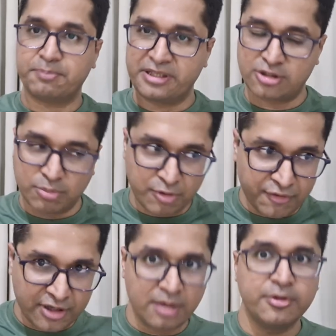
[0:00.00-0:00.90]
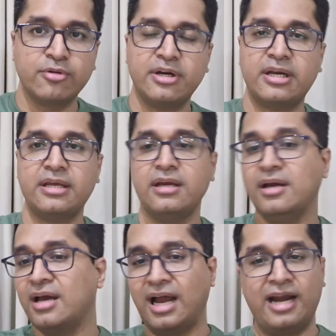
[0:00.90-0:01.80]
Paycheck to Profit community,
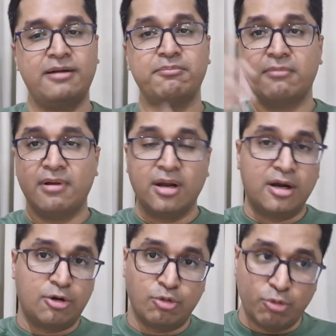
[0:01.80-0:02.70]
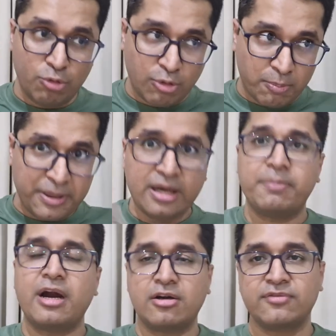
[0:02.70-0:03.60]
and to be a
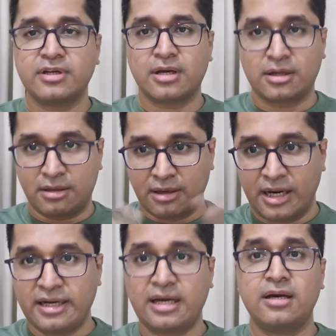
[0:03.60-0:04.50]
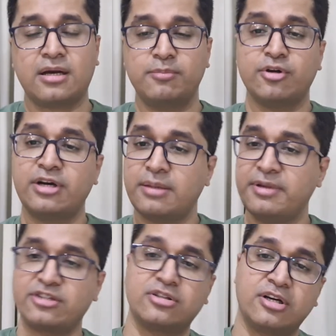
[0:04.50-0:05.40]
part of the entire community,
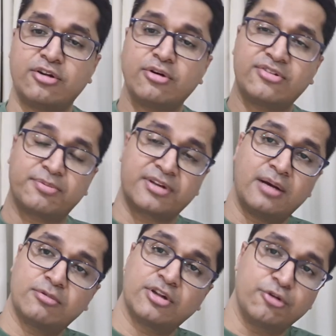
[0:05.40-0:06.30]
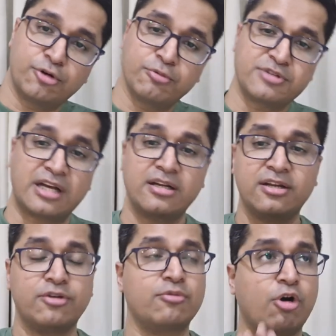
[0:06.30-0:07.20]
make sure that you are subscribed to the YouTube channel
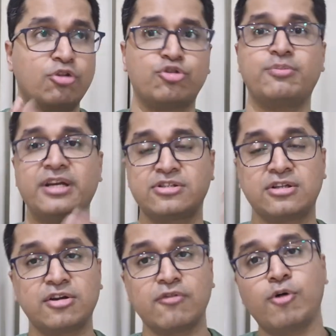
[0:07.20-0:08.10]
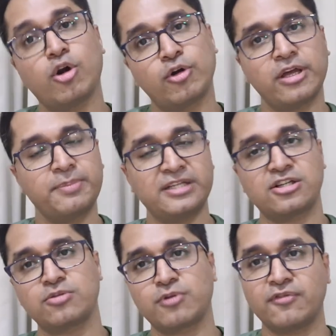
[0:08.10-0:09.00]
and also make sure that you're following
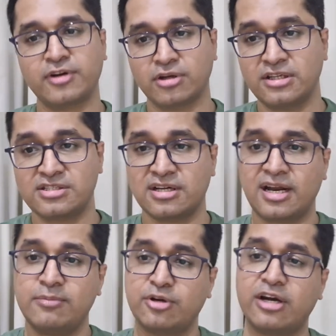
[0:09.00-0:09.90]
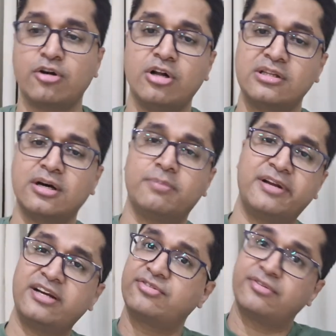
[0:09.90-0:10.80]
Paycheck to Profit on Instagram to get all the
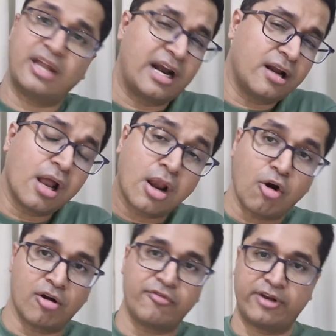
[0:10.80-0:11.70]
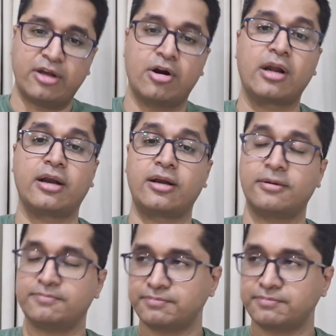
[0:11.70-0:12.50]
updates and a lot of free content.